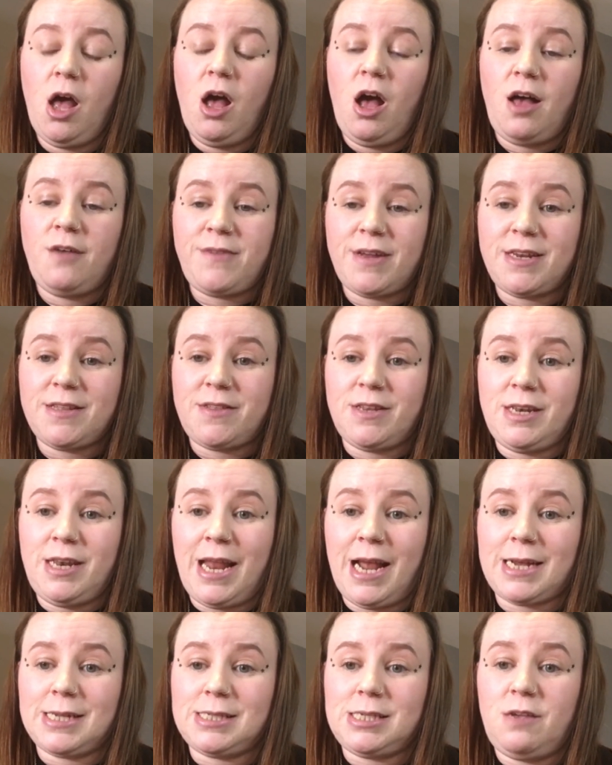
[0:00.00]
of anything
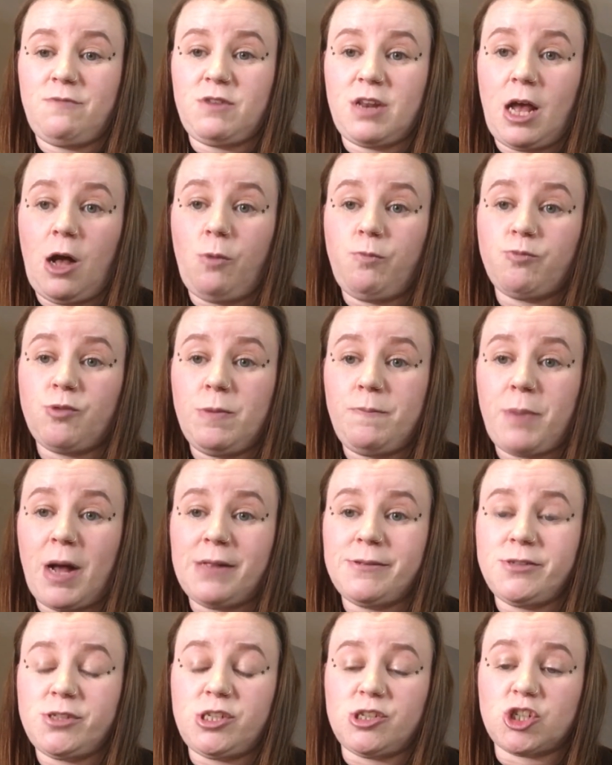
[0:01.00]
negative and help
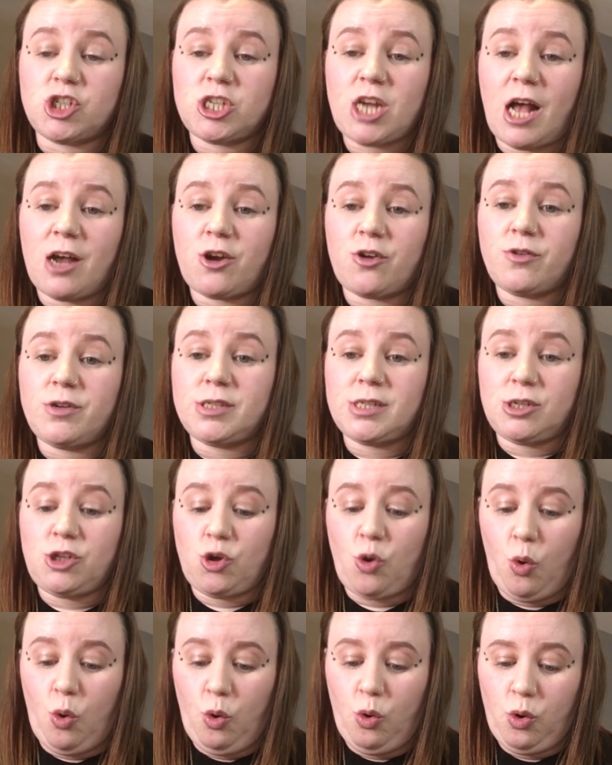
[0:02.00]
rebalance your chakras and
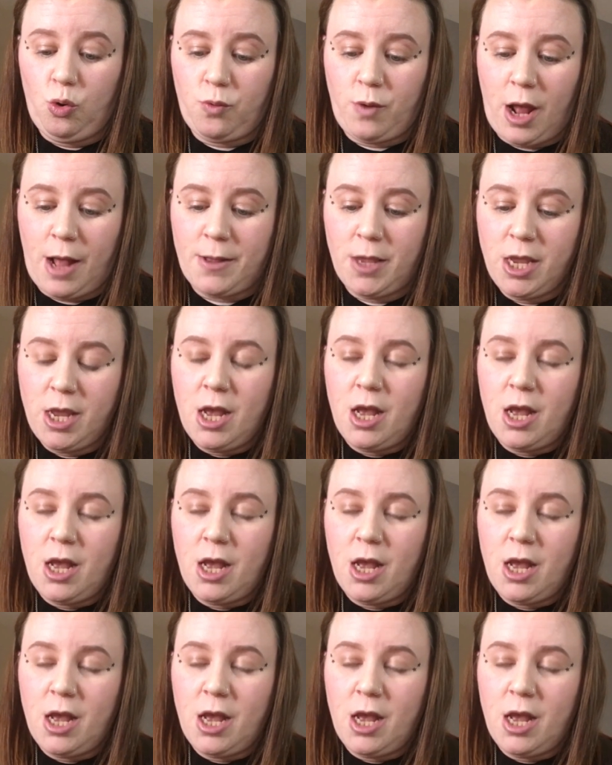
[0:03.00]
your aura.